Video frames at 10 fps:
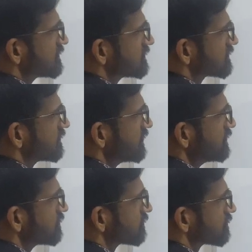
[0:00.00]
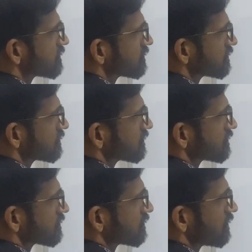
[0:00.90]
it is given.
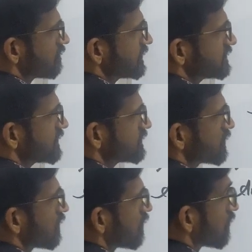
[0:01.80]
What is that?